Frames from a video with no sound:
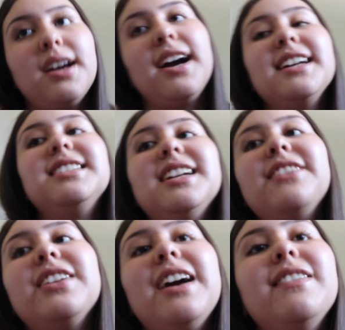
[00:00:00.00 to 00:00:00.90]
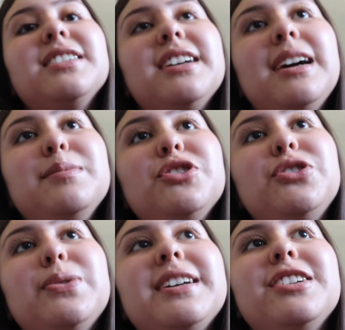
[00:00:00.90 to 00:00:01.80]
I didn't even have a time to
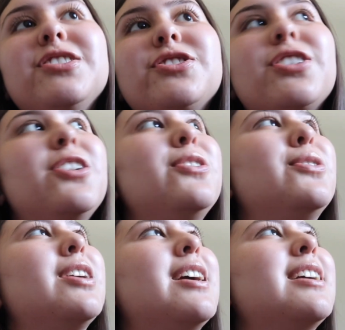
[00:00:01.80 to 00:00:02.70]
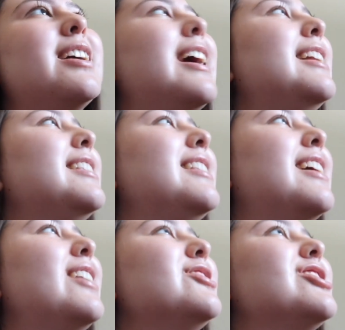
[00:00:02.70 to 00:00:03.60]
do an intro or like
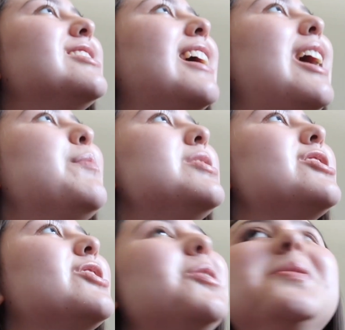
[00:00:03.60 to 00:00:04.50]
anything. I was just like, I'm gonna just go